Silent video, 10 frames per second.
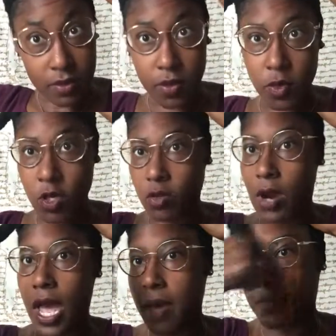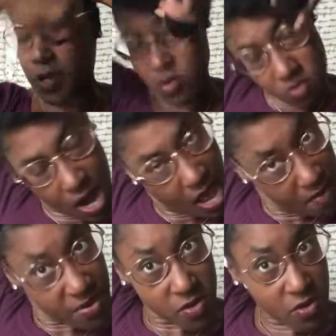So I'm going to wrap,
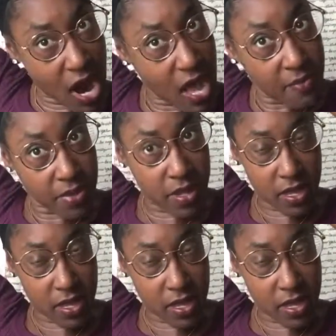wrap, wrap.